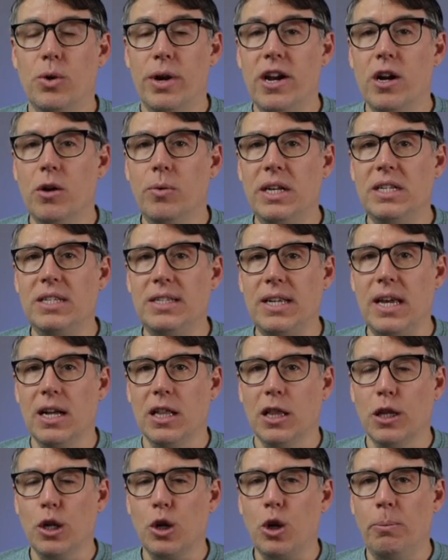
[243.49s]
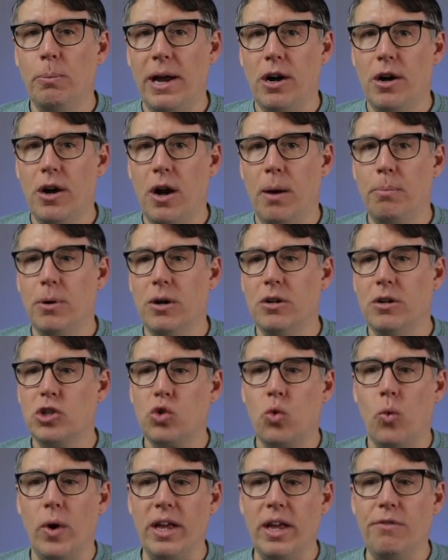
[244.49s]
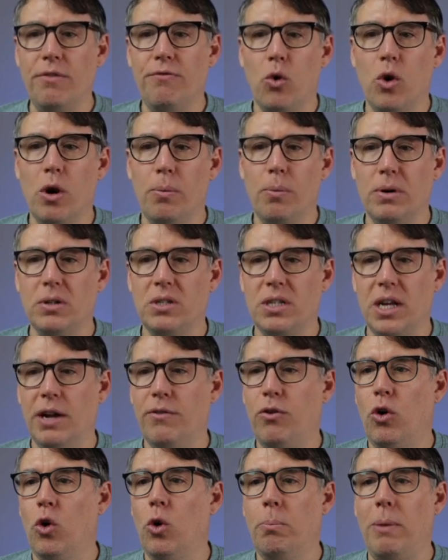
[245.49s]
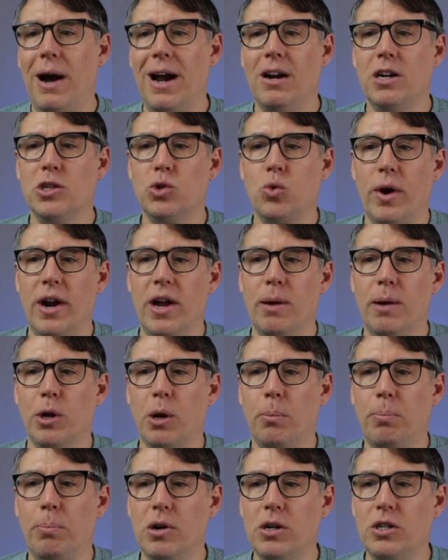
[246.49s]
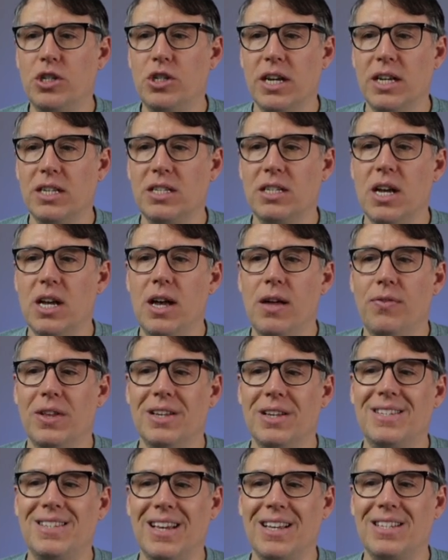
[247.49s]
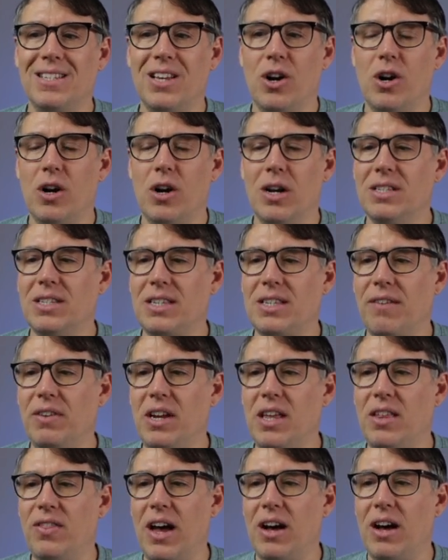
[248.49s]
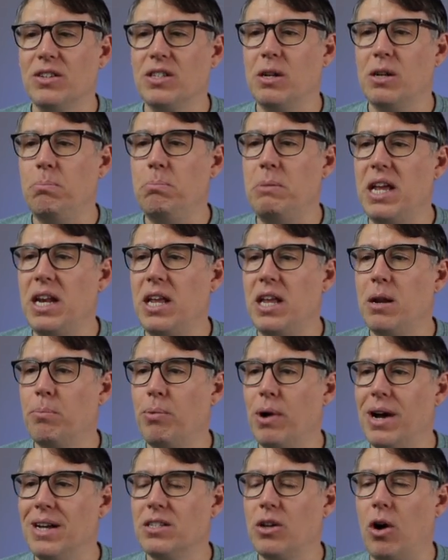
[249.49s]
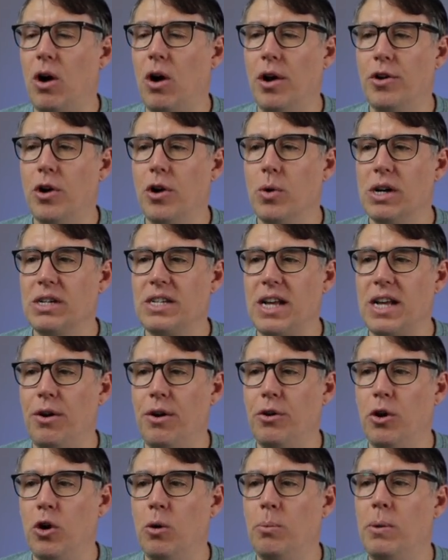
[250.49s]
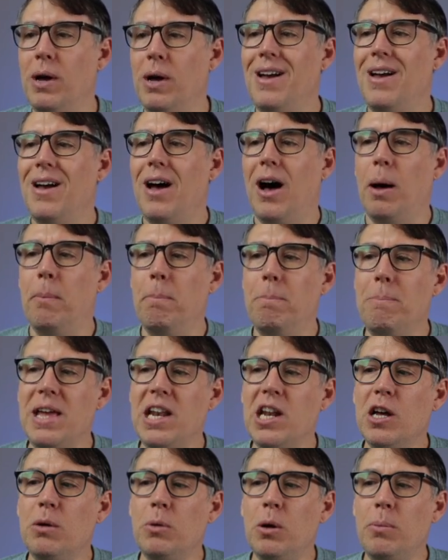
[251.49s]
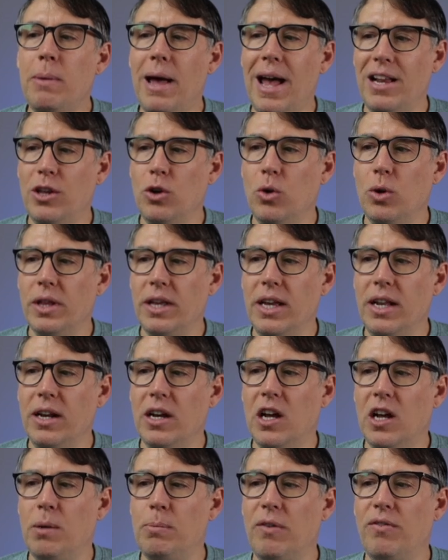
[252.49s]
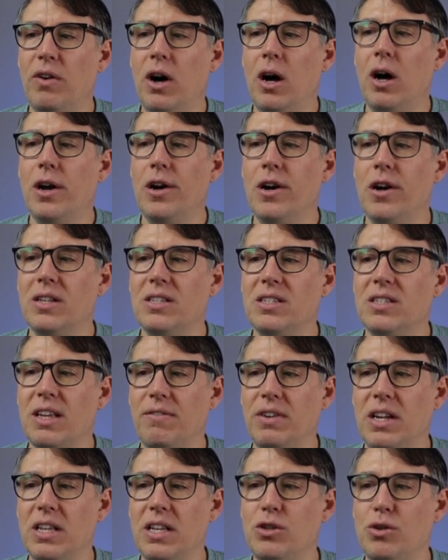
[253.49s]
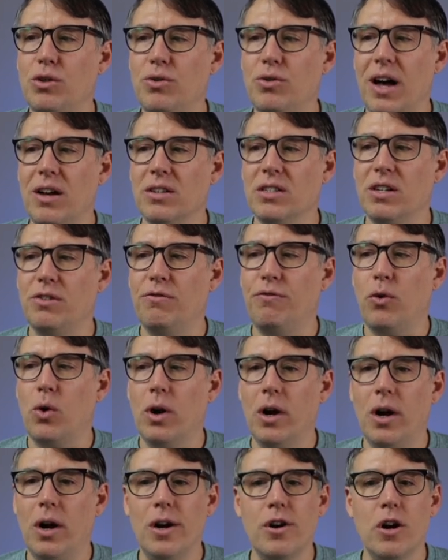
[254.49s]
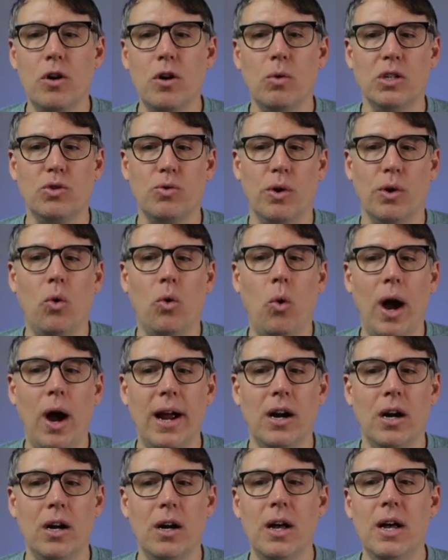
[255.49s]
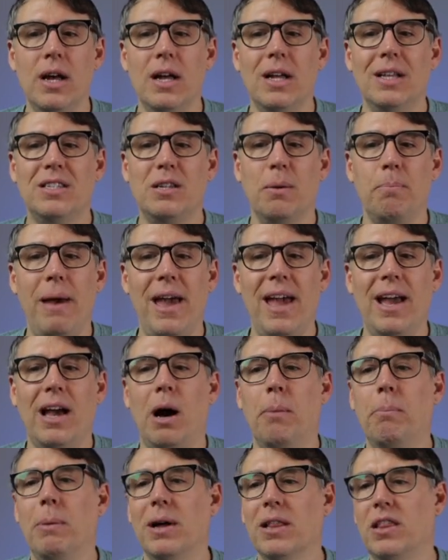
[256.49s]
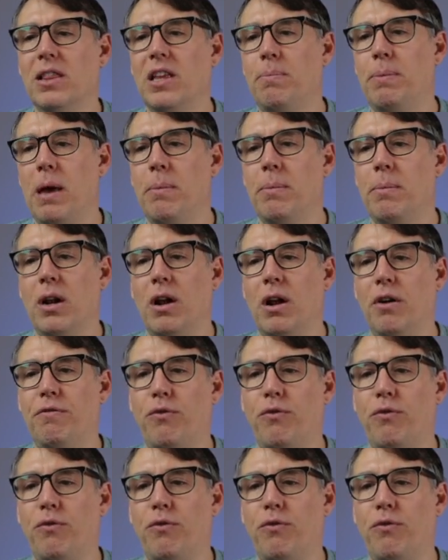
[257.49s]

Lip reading: here we see a little better numbers. 24% of home buyers were able to purchase the $670,000 median price condo or townhome. A minimum annual income of $172,400 was required to make a monthly payment of